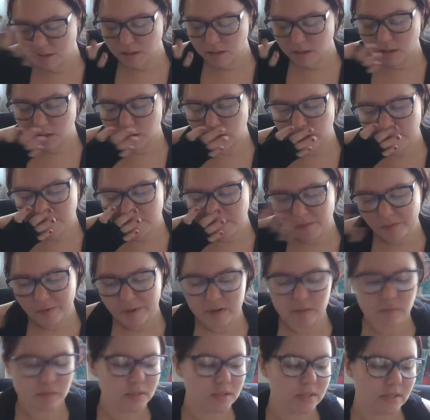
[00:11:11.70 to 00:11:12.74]
you know,
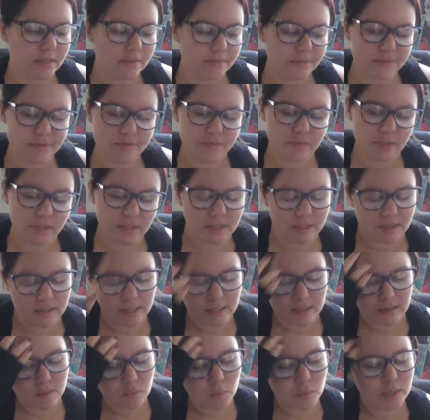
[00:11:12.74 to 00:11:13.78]
it was really
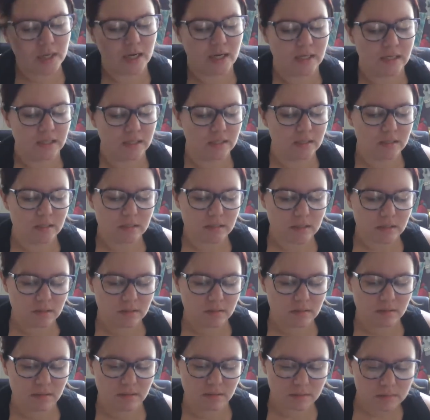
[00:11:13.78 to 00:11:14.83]
like what I needed
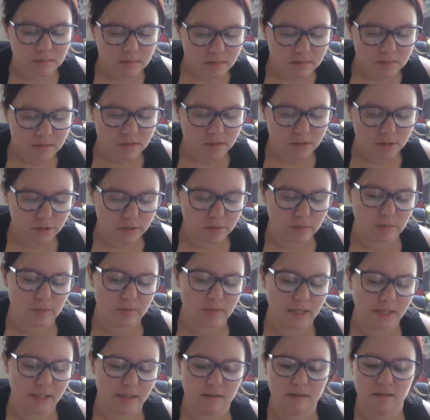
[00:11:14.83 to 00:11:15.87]
to do,
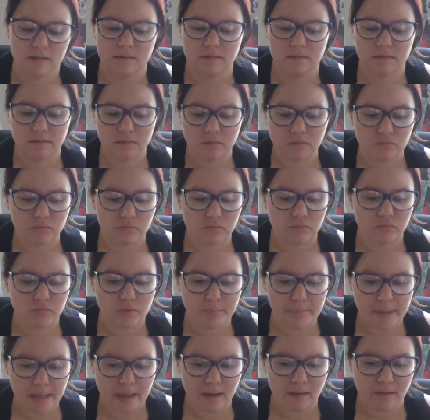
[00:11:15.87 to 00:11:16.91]
like
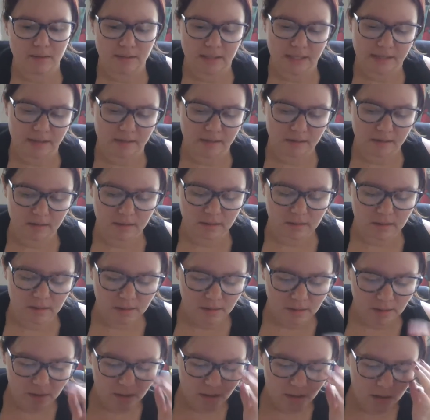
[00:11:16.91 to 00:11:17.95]
rebel, like,
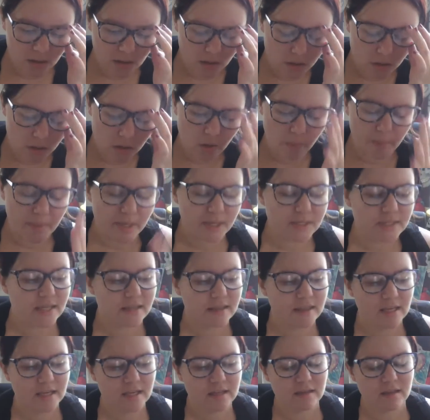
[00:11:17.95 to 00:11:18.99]
you know, because I
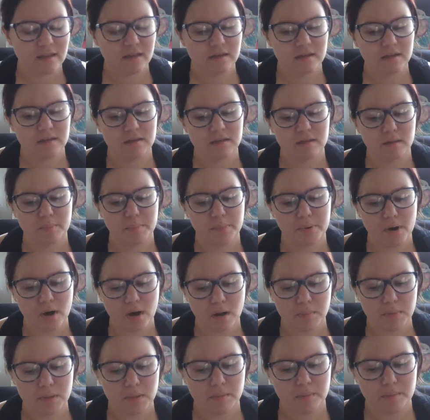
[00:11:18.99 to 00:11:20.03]
think the
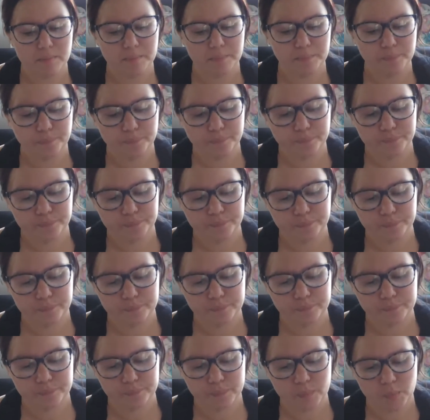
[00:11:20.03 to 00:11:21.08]
problem
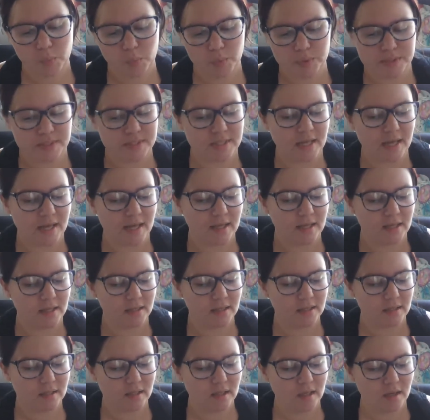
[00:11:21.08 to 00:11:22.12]
was that